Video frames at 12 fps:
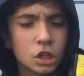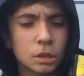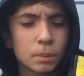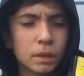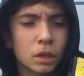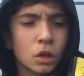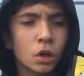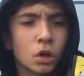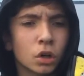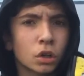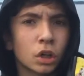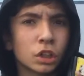you'd be,
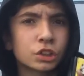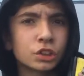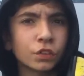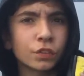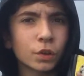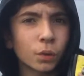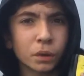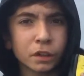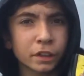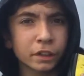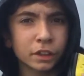oh, a silver quarter,